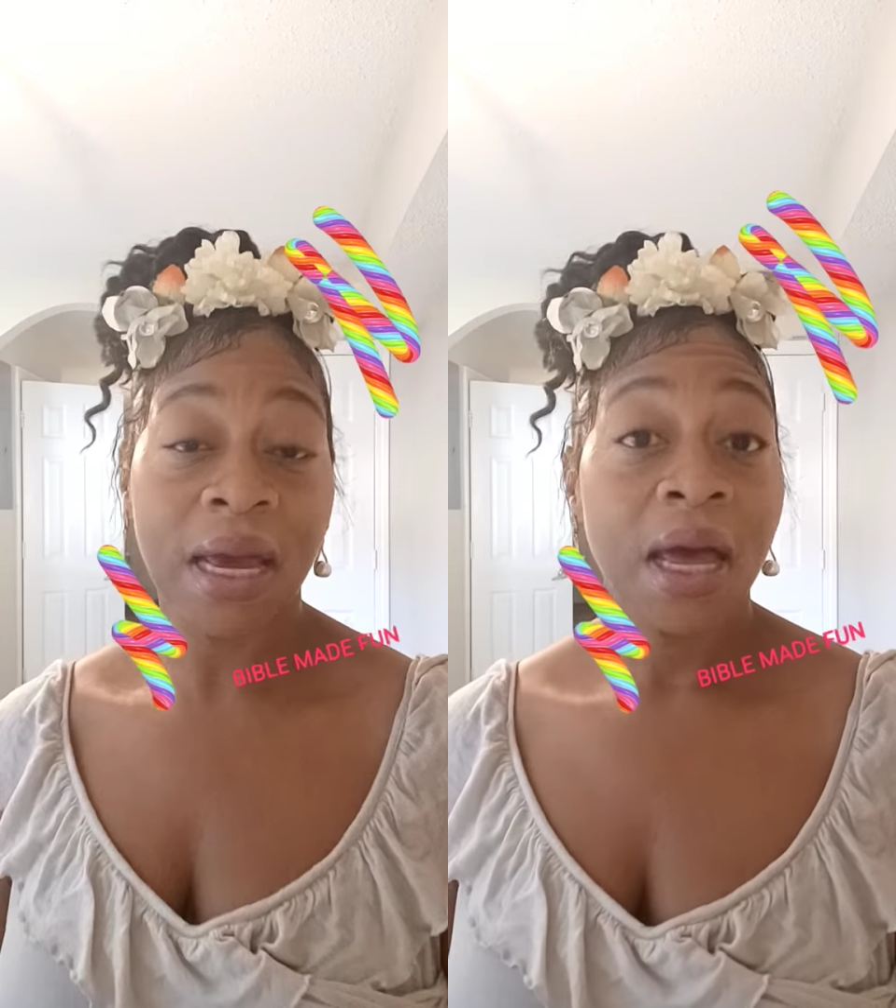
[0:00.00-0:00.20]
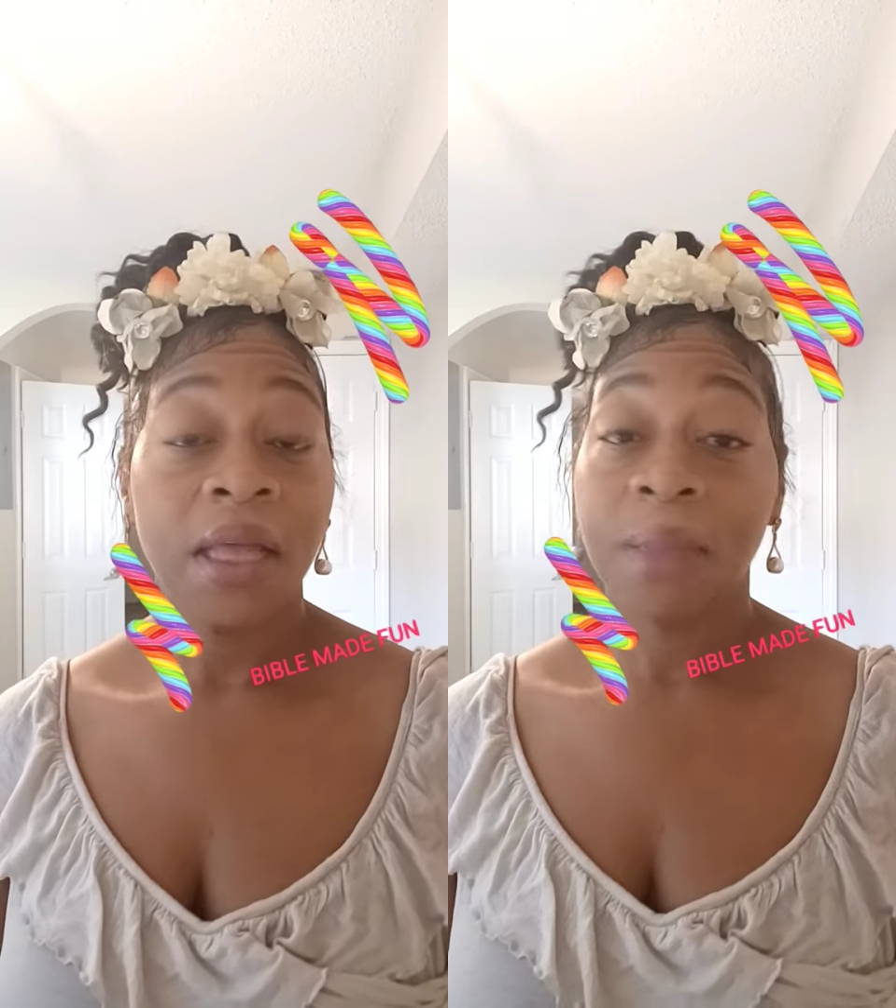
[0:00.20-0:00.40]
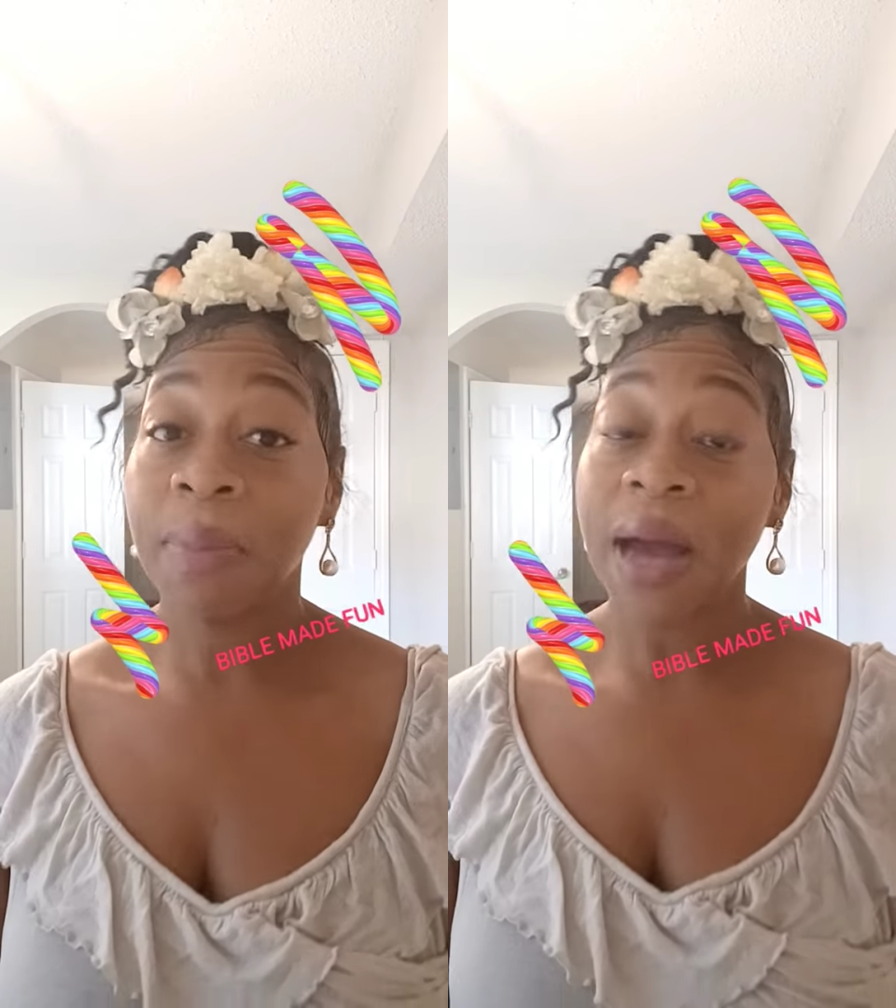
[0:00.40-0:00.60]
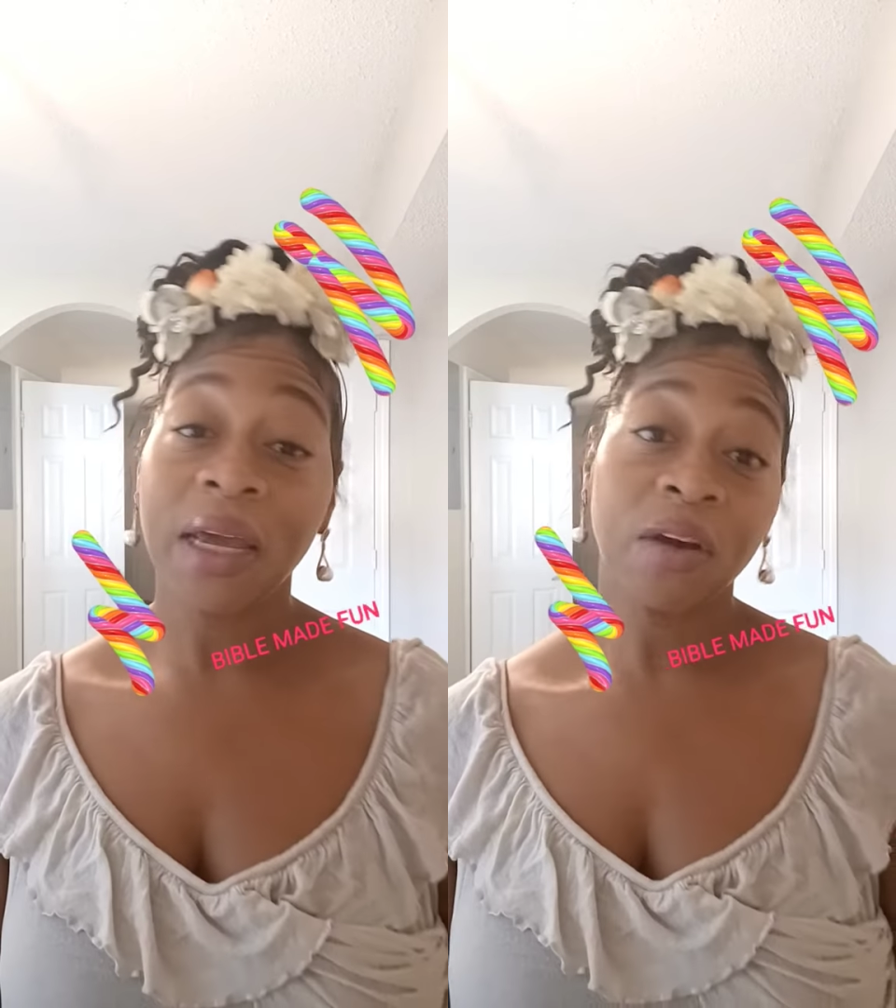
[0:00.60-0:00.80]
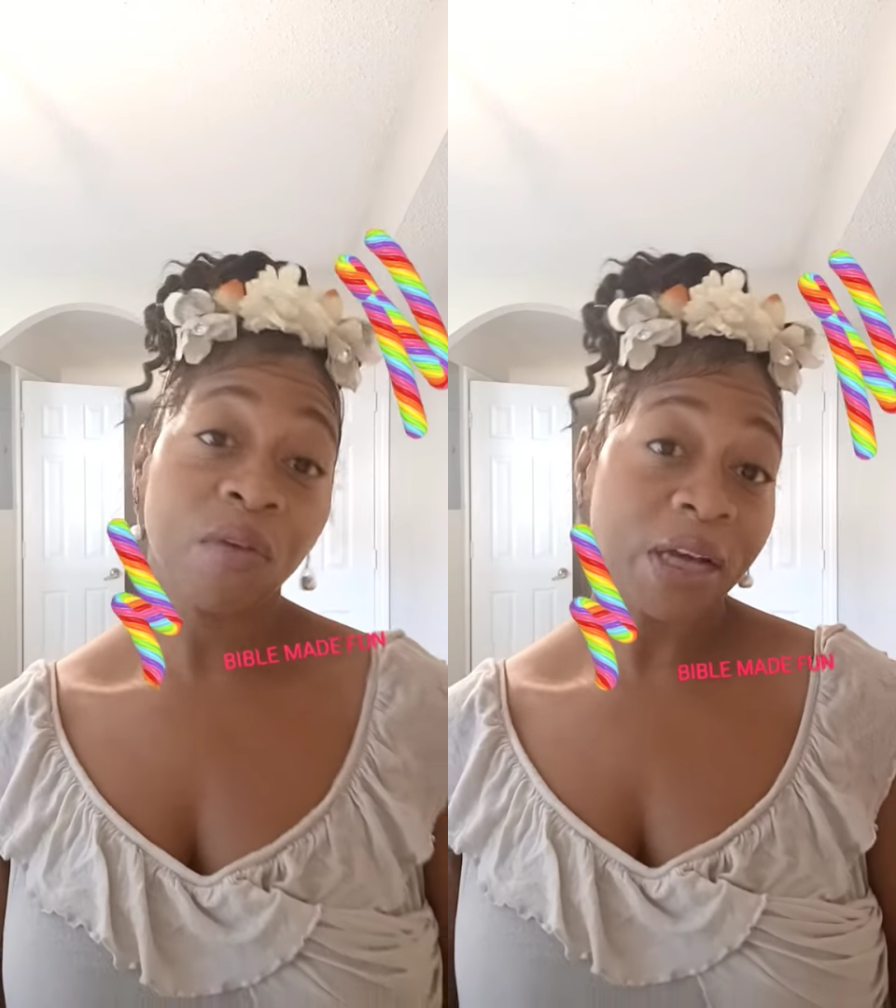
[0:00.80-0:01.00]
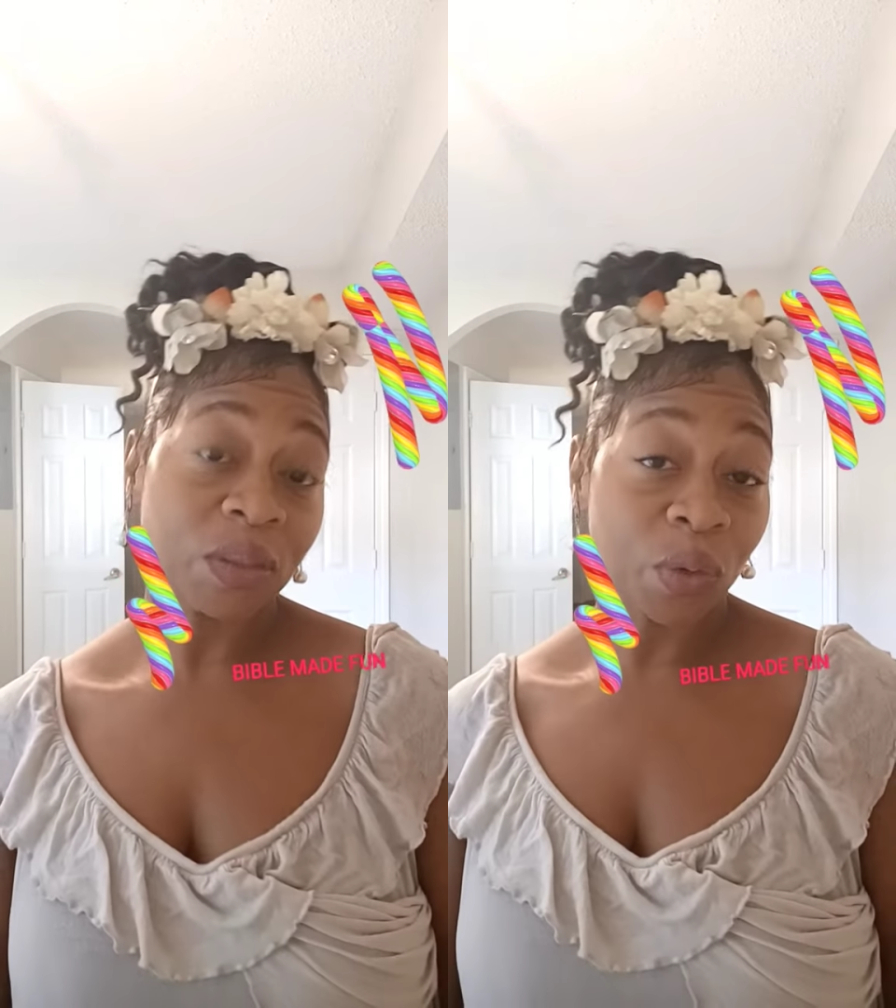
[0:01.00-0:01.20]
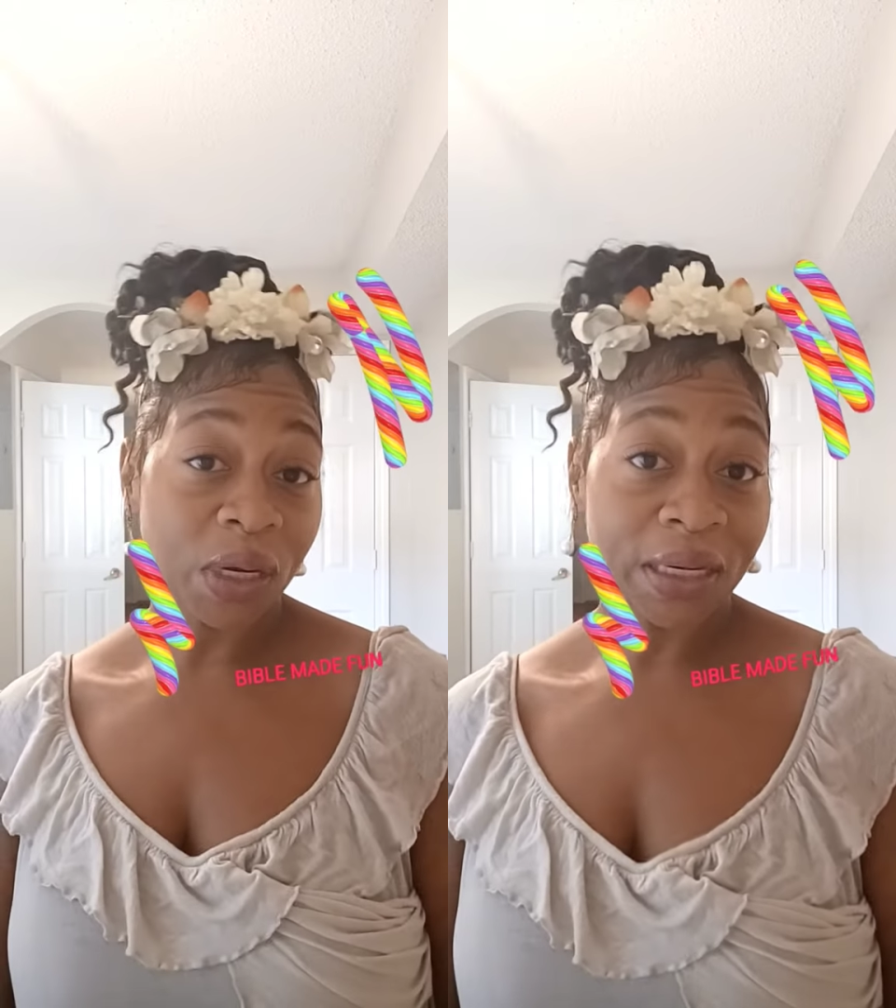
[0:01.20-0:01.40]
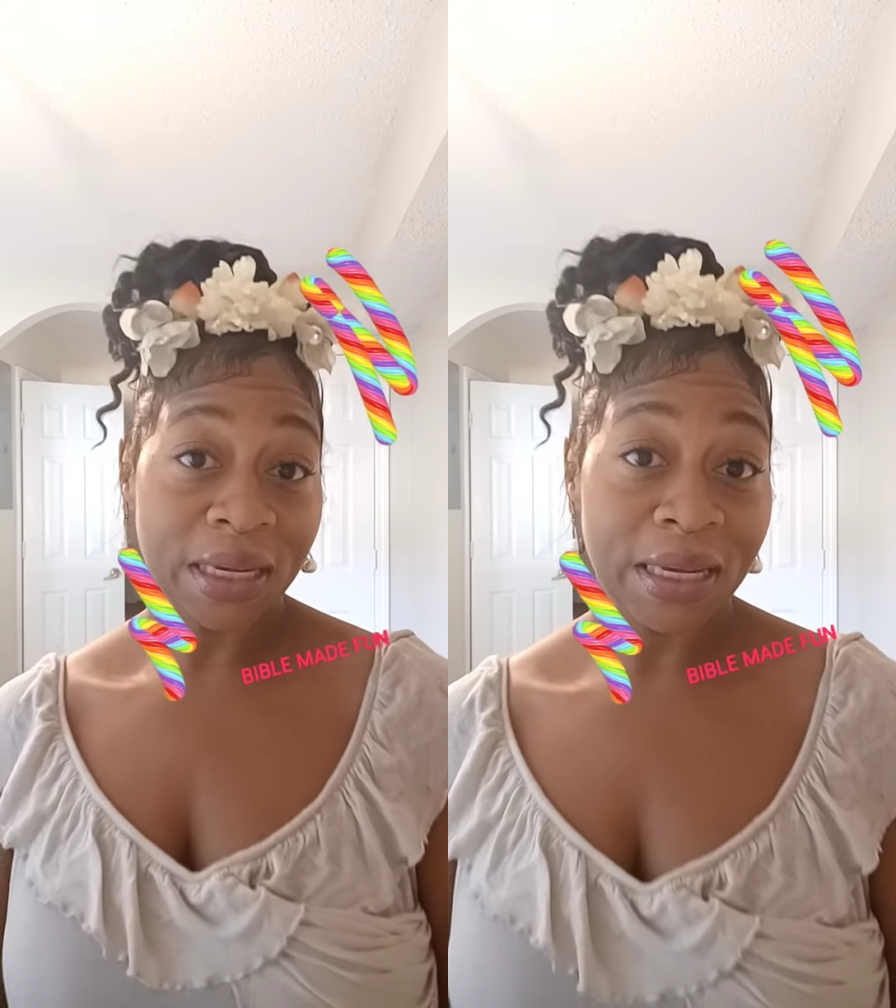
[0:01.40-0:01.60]
The body of Christ really
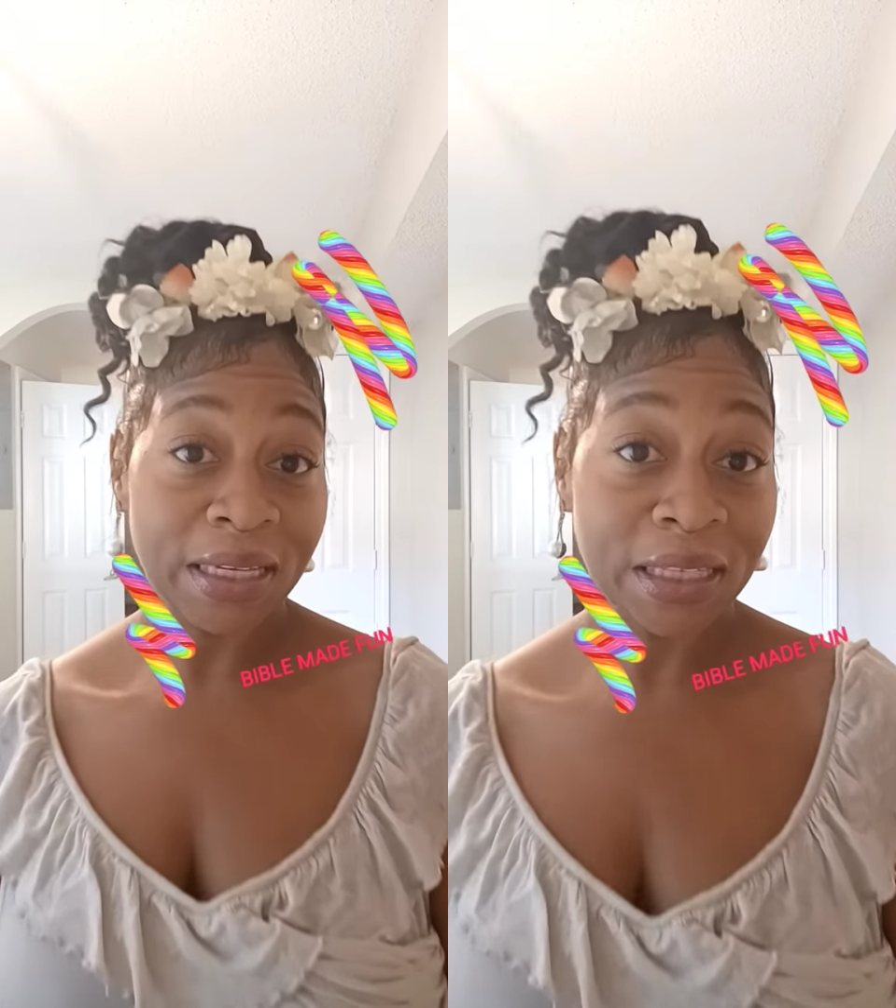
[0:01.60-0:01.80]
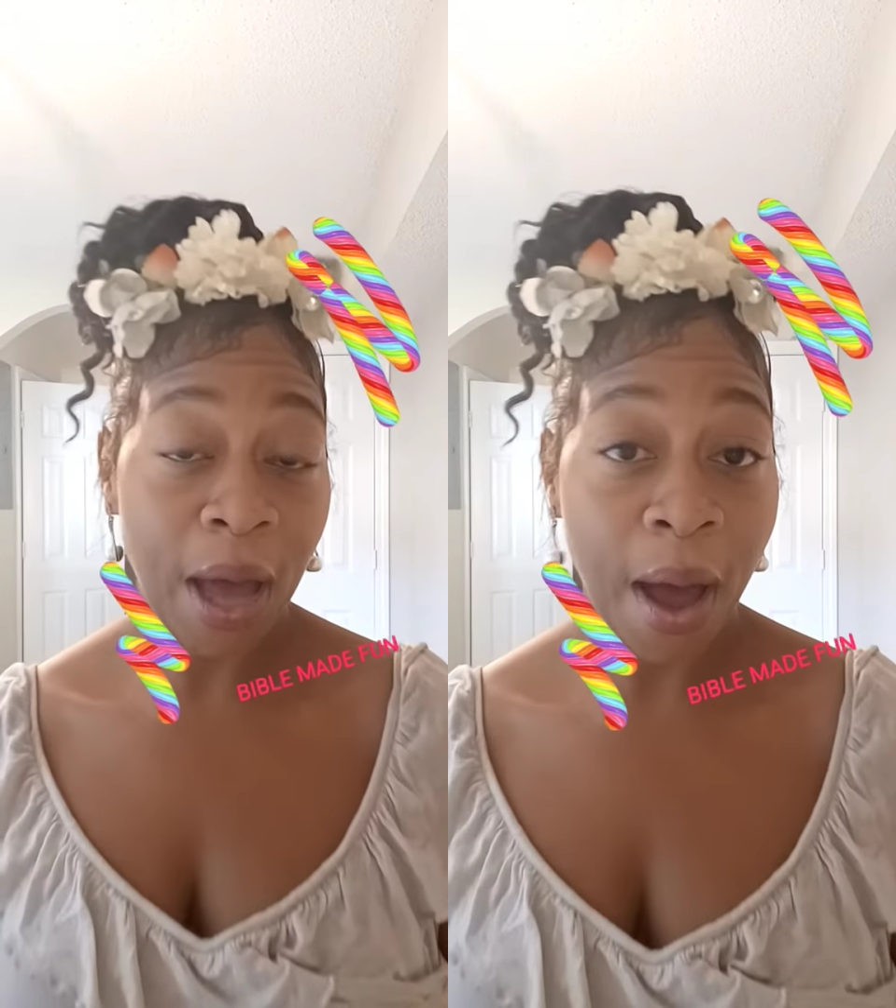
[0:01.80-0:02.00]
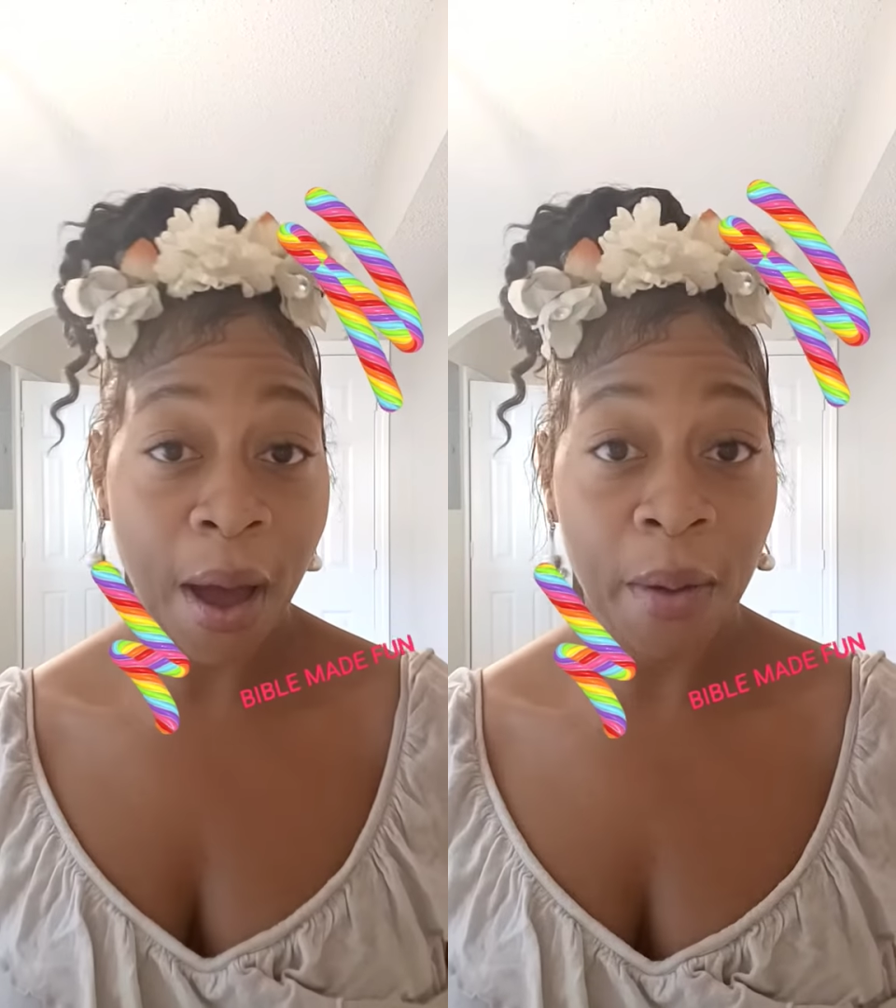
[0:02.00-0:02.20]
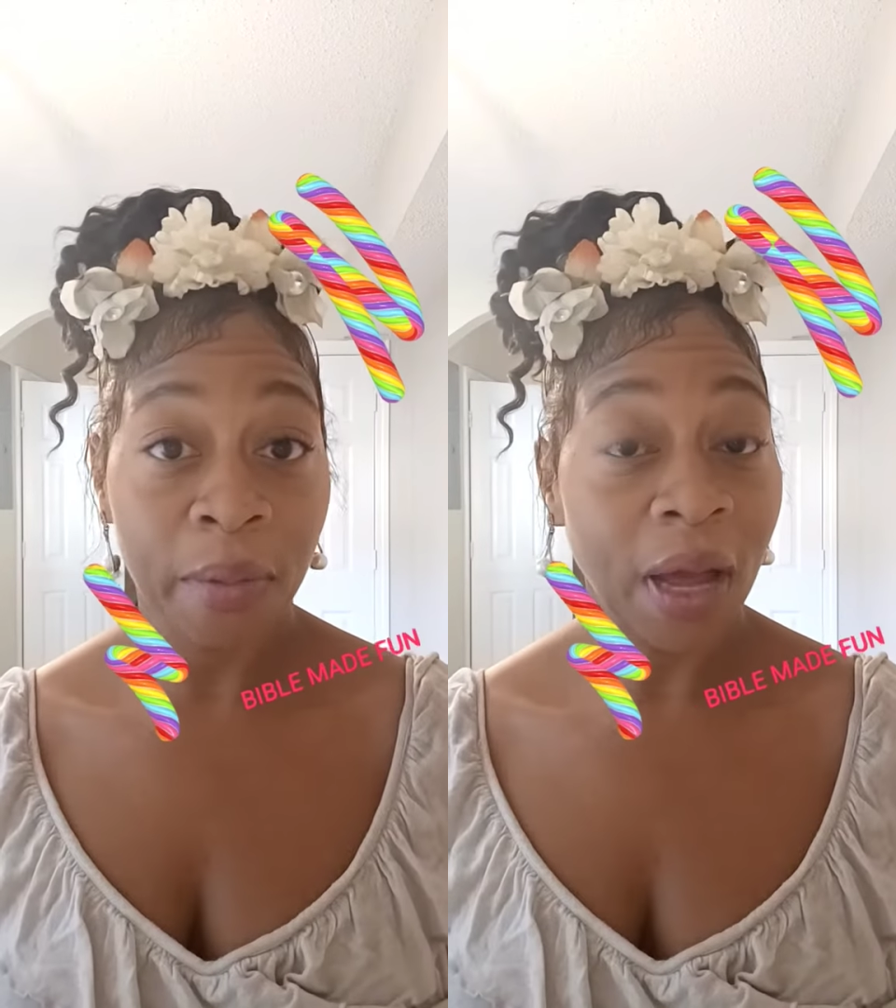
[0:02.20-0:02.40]
needs um,